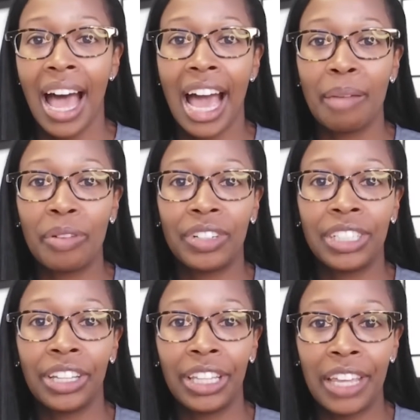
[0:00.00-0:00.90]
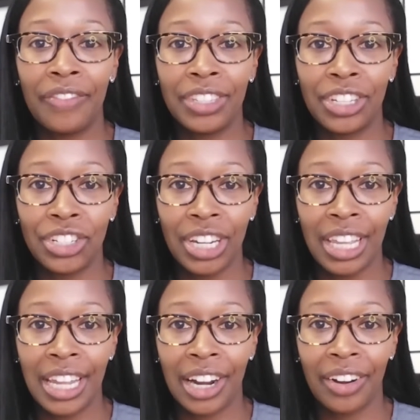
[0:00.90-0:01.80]
I'm a fertility physician
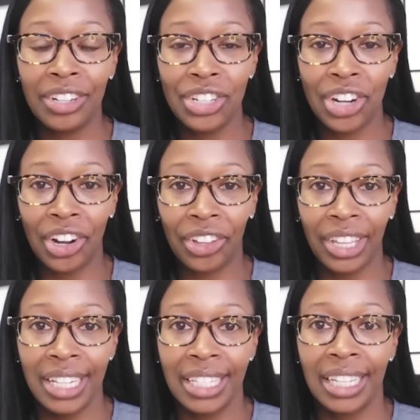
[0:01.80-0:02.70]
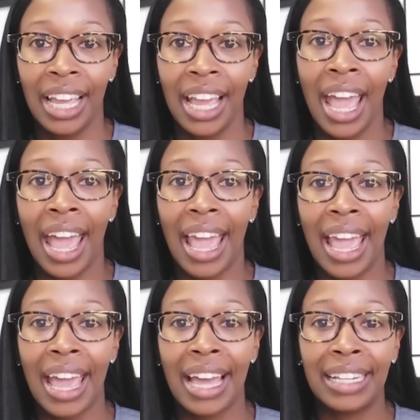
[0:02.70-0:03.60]
here in Charlotte,
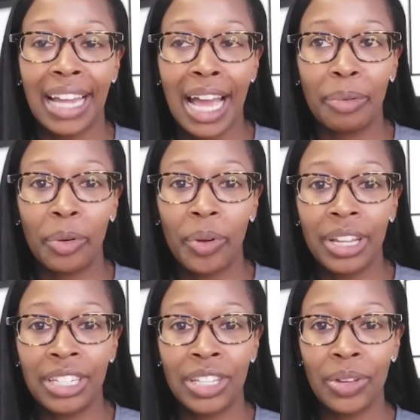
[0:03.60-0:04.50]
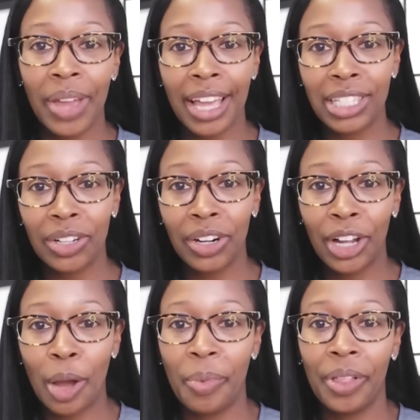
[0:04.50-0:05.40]
and I'm going to answer a
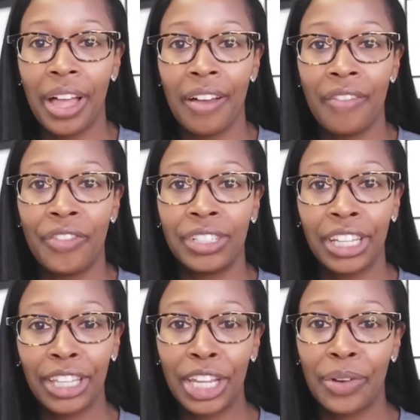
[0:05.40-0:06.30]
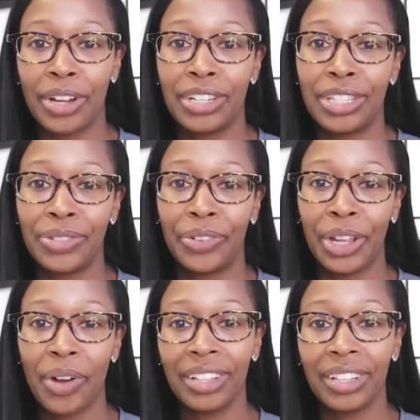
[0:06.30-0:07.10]
couple of fertility questions for you all